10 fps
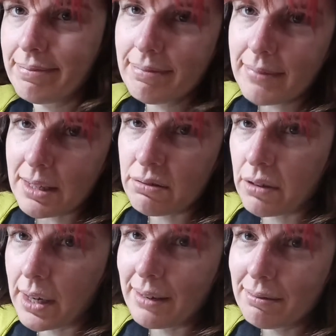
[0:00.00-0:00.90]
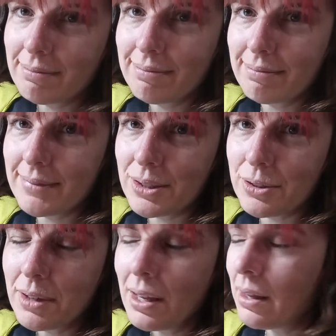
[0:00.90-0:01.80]
It's fine.
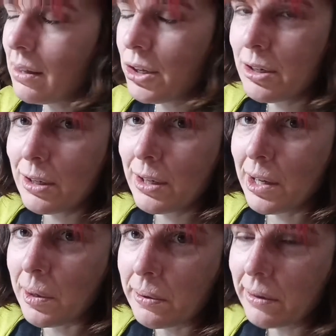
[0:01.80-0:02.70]
You do you.